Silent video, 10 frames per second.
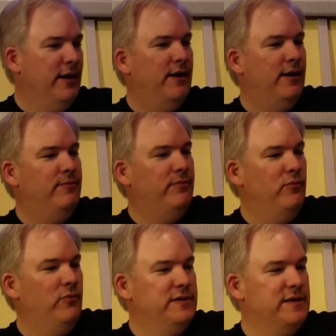
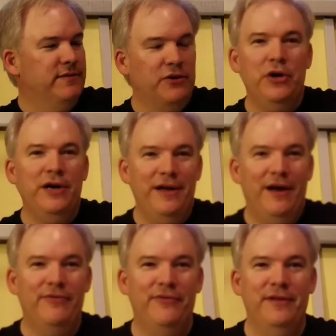wasn't good
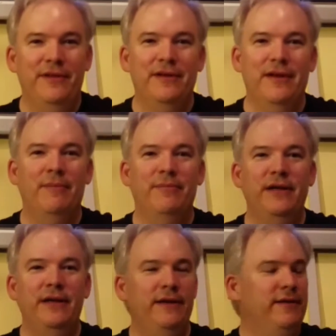enough, and the
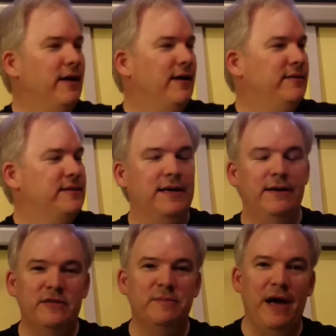company that
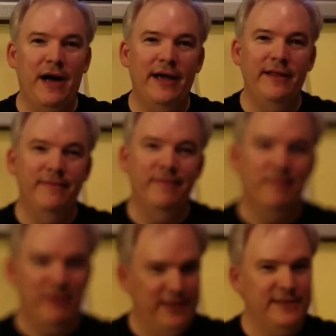was behind
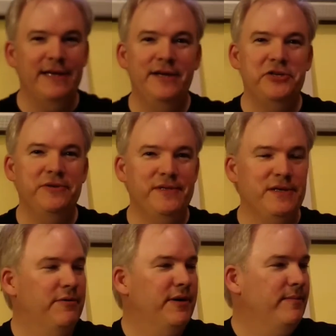the PlayStation,
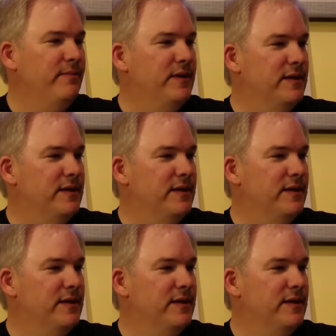Sony,